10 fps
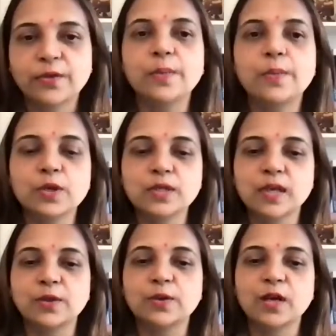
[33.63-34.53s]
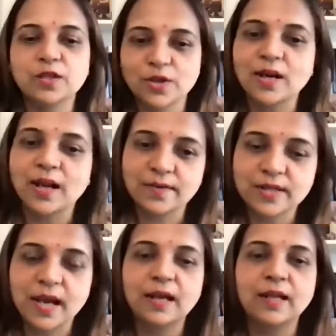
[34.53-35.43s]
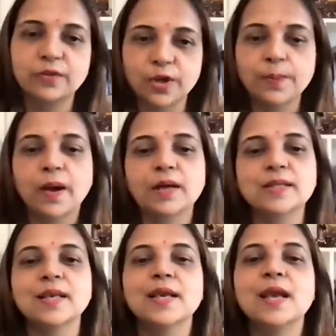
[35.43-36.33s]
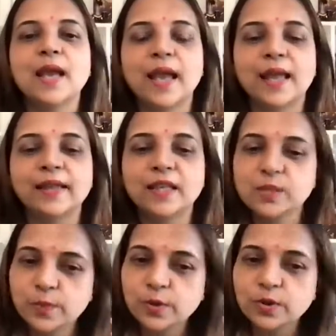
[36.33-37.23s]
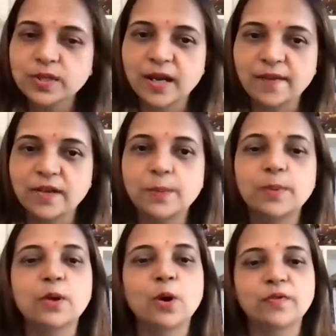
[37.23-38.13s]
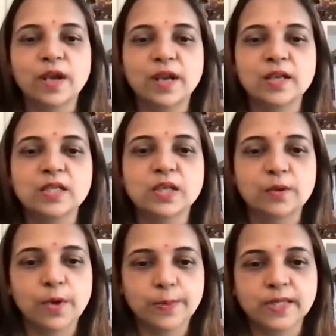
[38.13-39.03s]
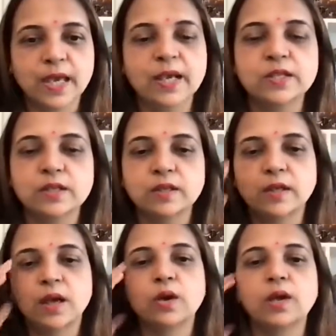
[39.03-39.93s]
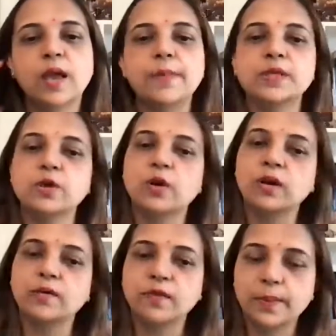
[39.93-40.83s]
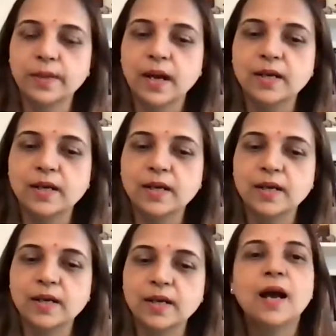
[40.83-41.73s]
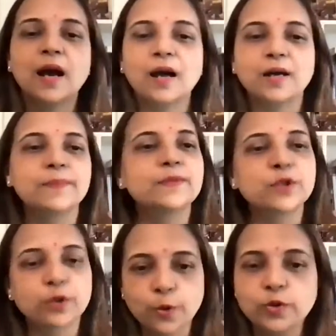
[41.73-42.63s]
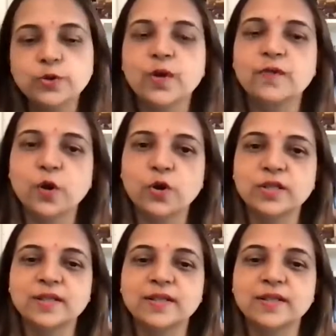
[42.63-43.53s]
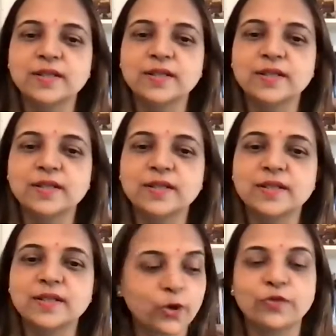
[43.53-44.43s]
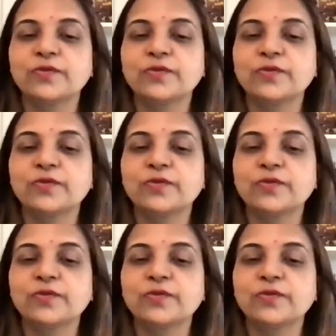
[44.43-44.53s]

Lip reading: books: Hindu culture and lifestyle, in three parts, and these books are available on various websites on Amazon and Flipkart. So those who have not thought of